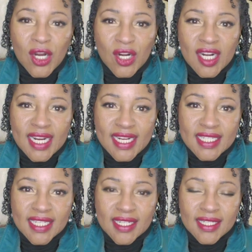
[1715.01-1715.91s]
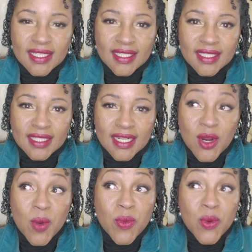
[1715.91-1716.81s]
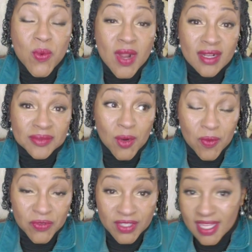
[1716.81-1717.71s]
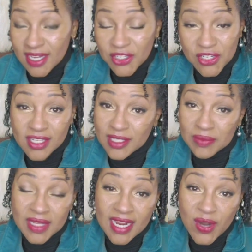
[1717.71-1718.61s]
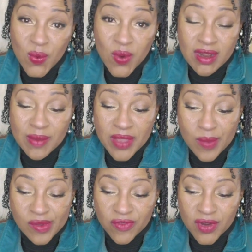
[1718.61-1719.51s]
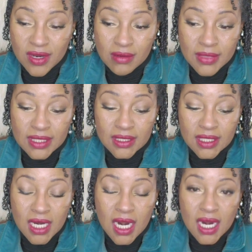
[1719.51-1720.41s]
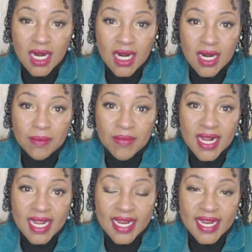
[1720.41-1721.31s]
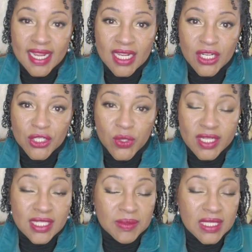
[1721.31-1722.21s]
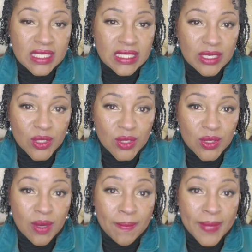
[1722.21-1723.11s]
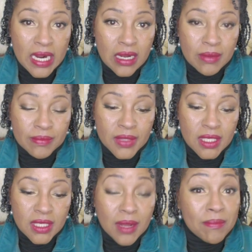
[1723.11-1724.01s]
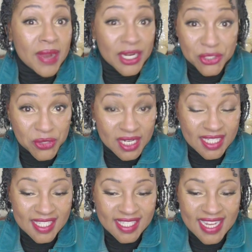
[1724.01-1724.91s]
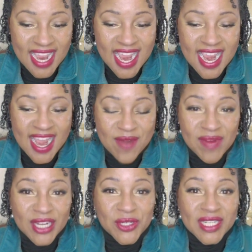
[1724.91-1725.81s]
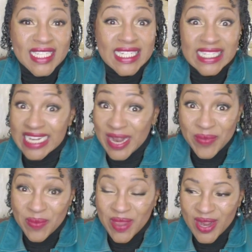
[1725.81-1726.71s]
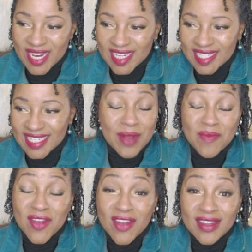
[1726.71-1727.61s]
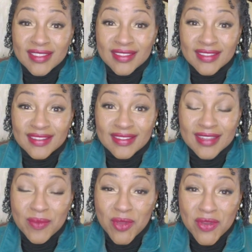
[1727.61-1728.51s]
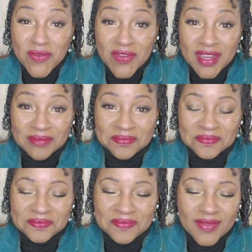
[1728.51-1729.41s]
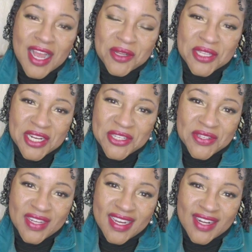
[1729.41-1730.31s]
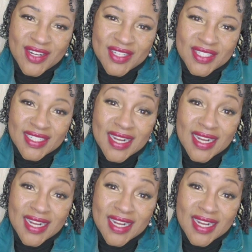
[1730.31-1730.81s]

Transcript: All right. I hope you are well. Hopefully that shed some light on where I'm coming from and my choice to be a single mom by choice. And my choice to not be married. I'm good, fam. I'll talk to you later.